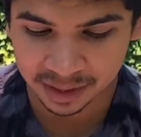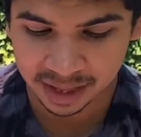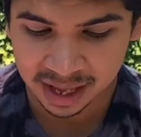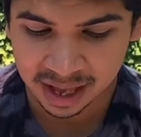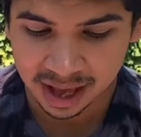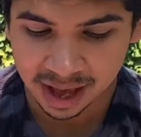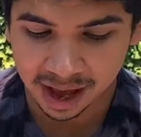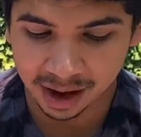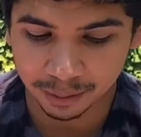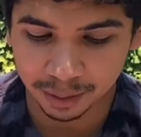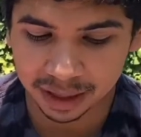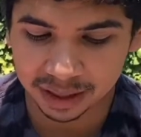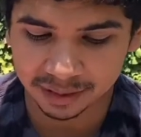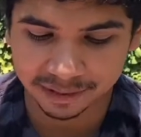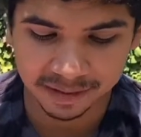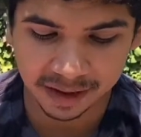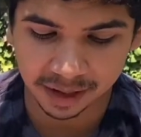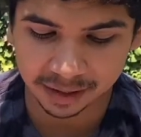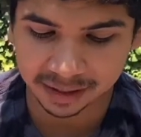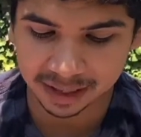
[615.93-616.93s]
I really
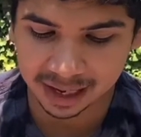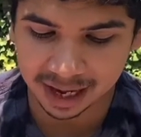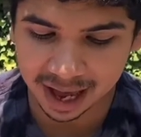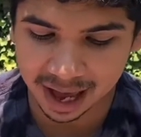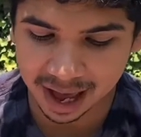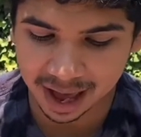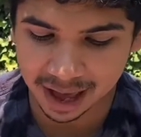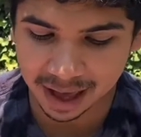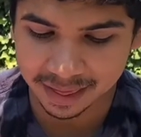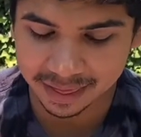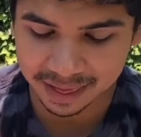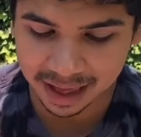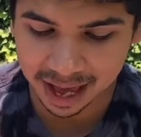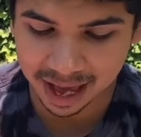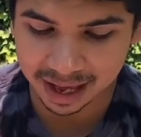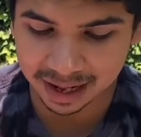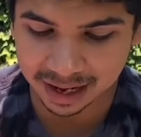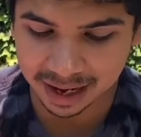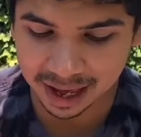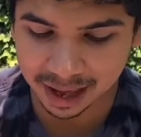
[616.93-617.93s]
felt
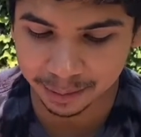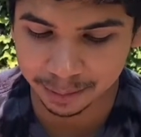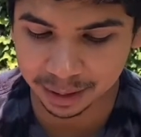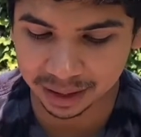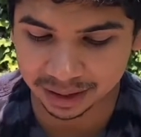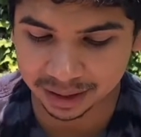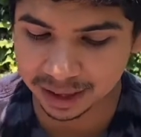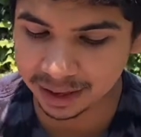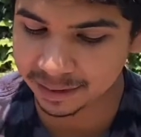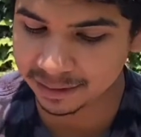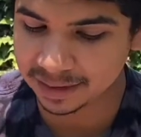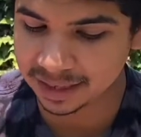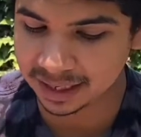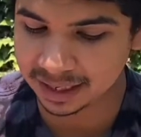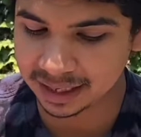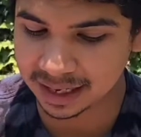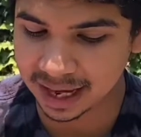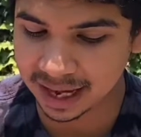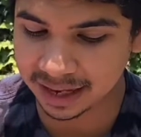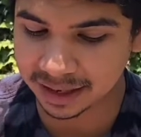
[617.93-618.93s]
that and believed it
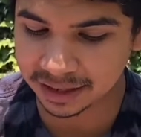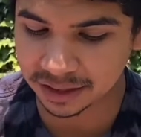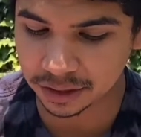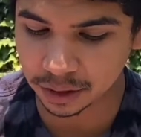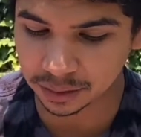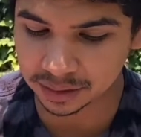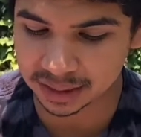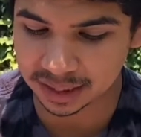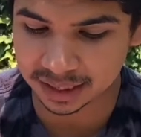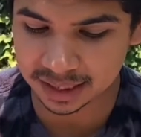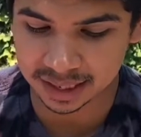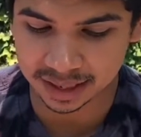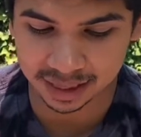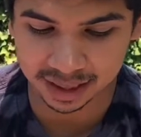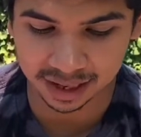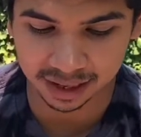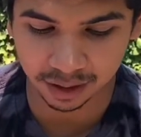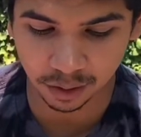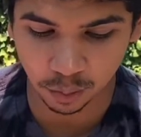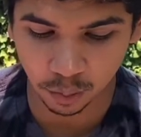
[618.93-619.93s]
and exulted to
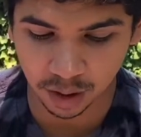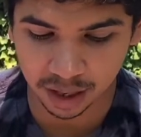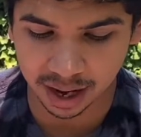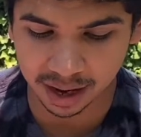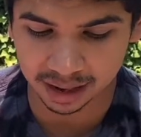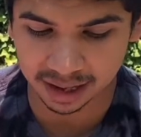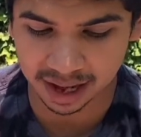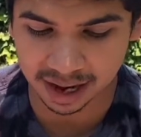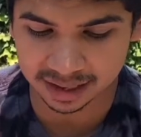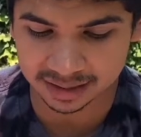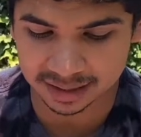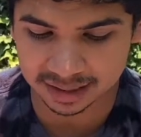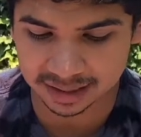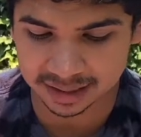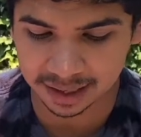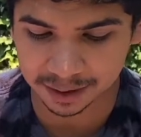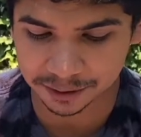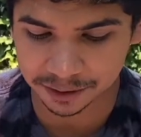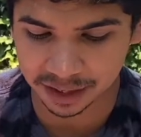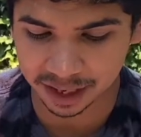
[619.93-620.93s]
think what I had to
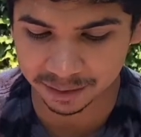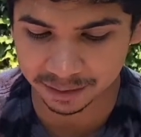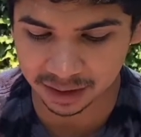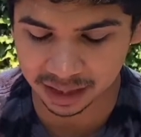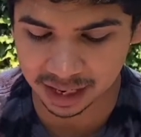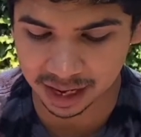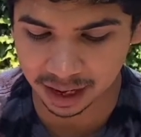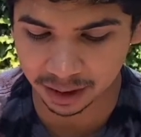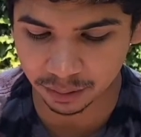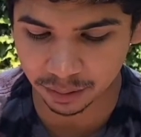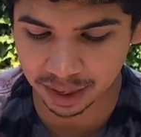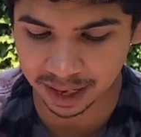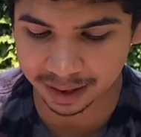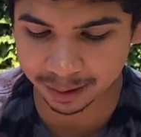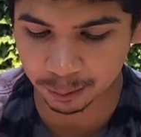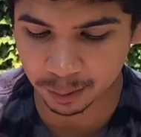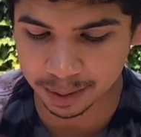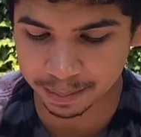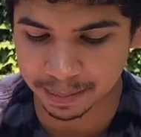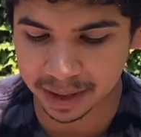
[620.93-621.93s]
tell Japhie now when I
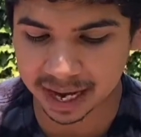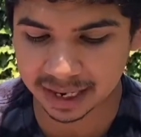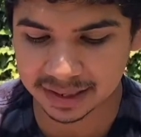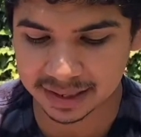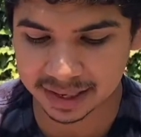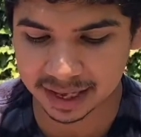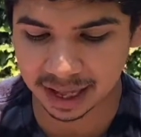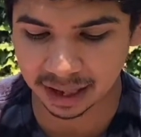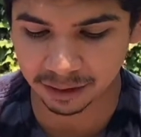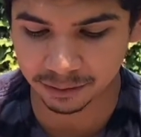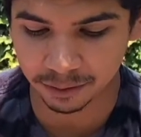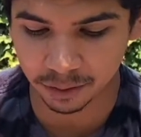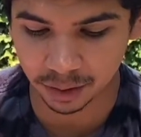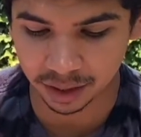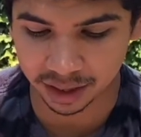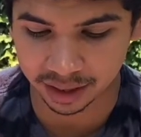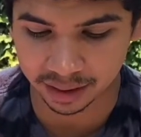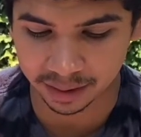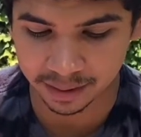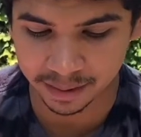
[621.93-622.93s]
went back to
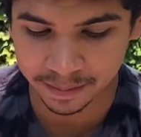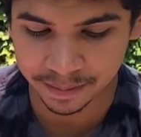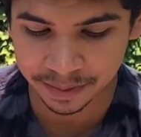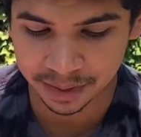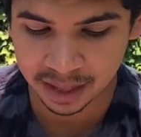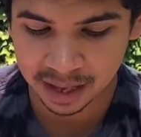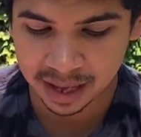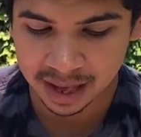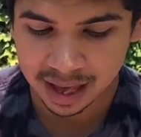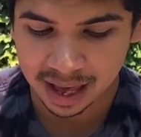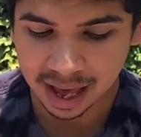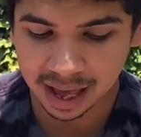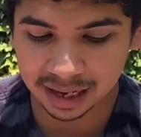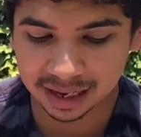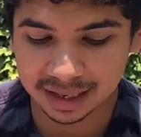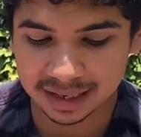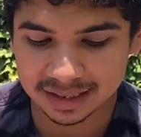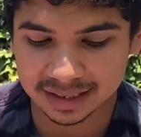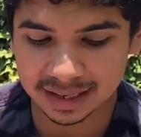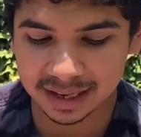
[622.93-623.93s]
California. At
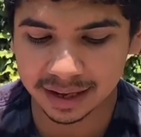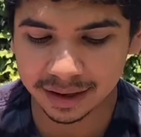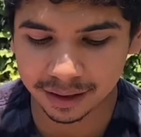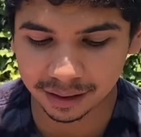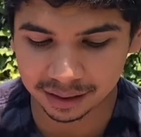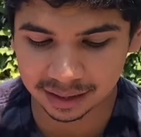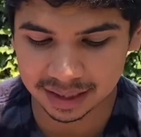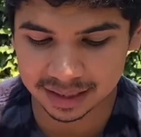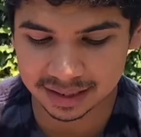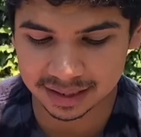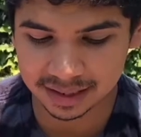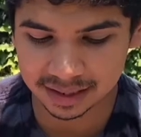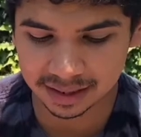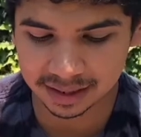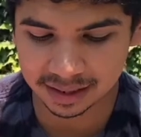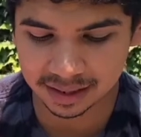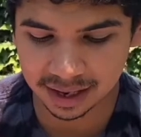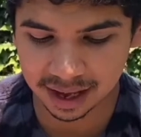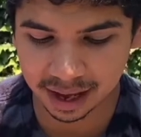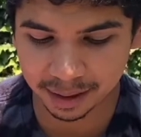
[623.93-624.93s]
least he'll listen,
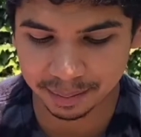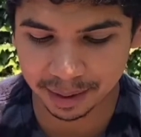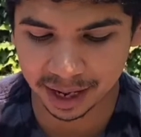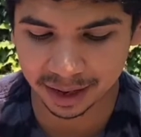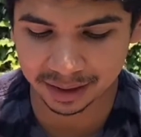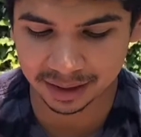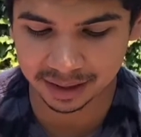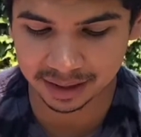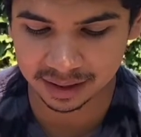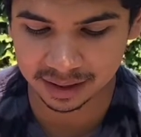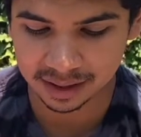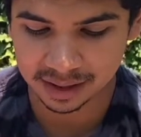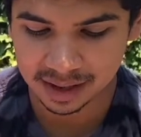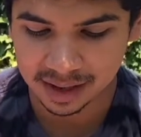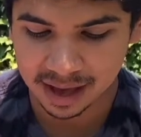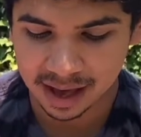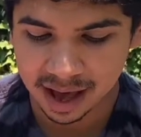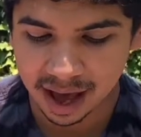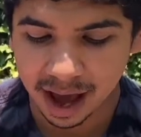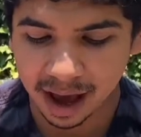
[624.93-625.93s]
I pouted.
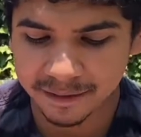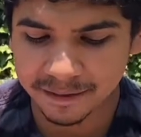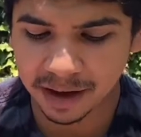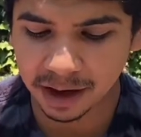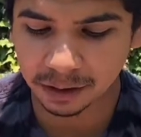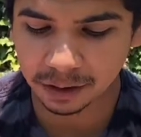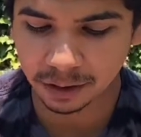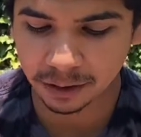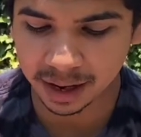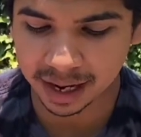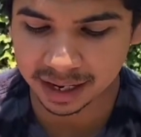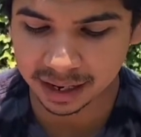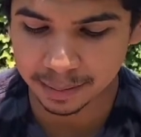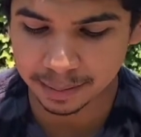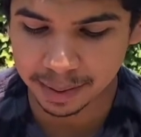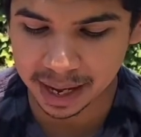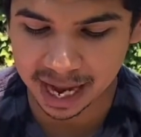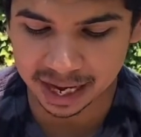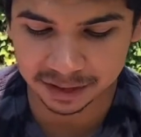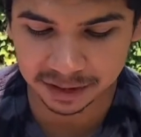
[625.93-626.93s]
I felt great
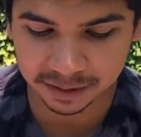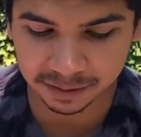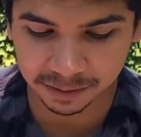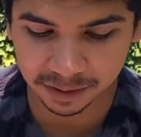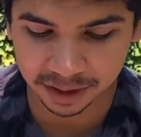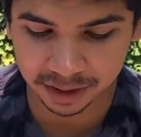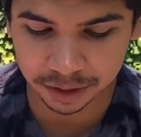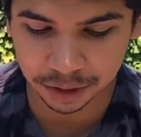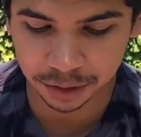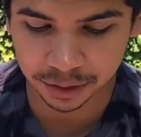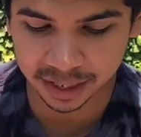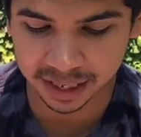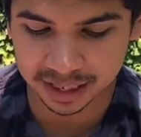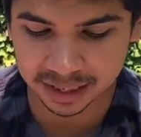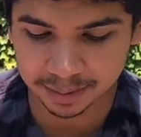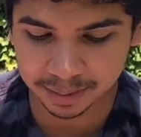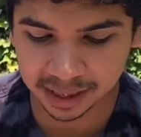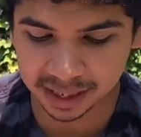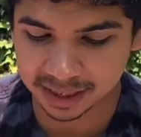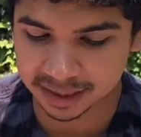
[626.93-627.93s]
compassion for the trees
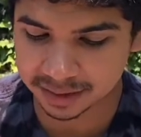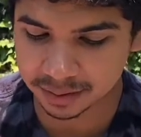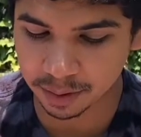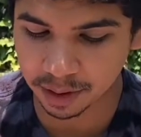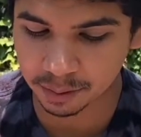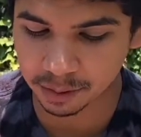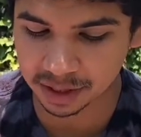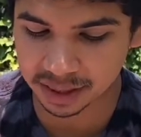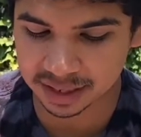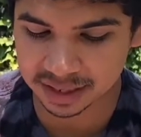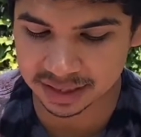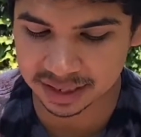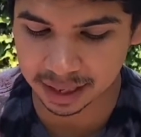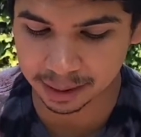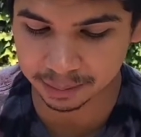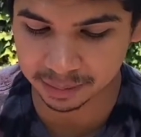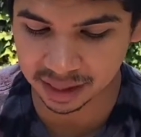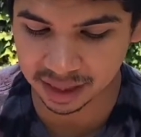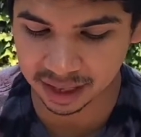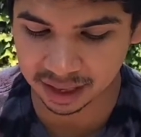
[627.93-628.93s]
because we were the
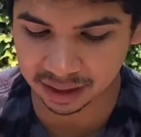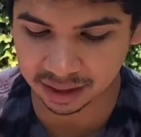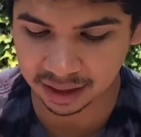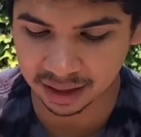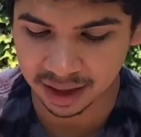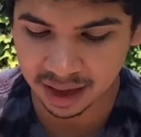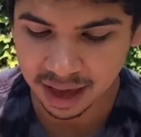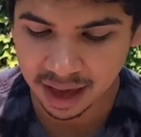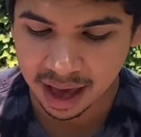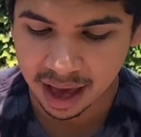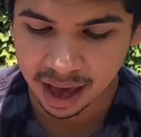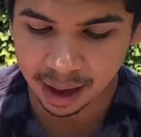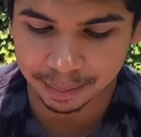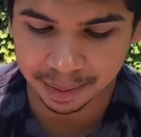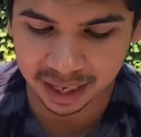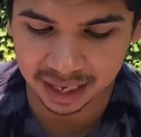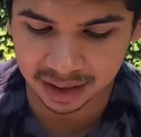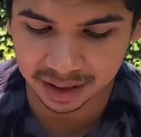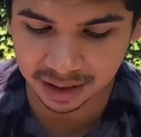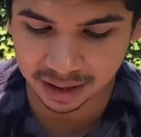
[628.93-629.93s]
same thing. I
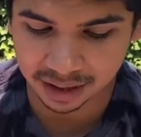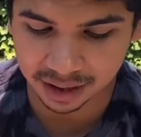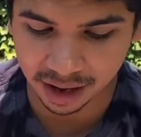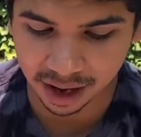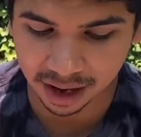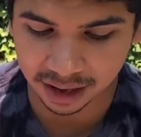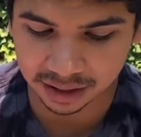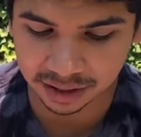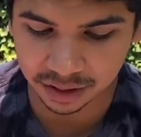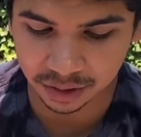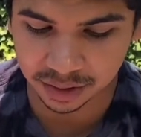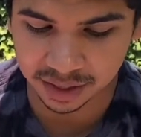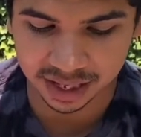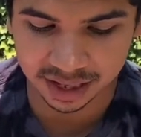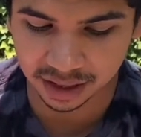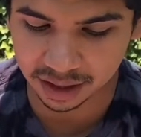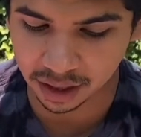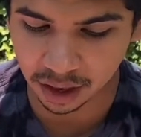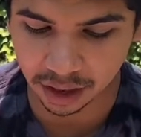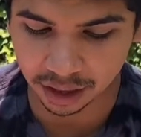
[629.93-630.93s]
petted the dogs who
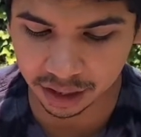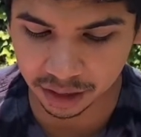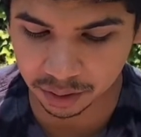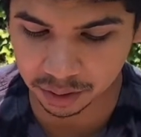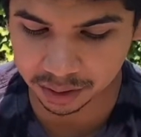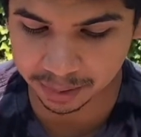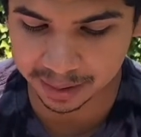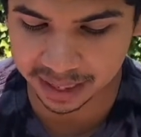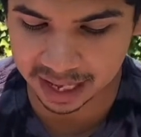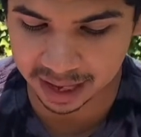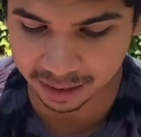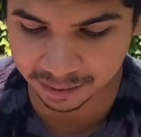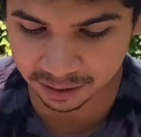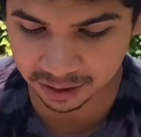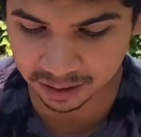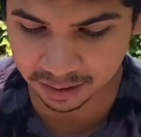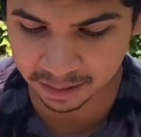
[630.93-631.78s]
didn't argue with me ever.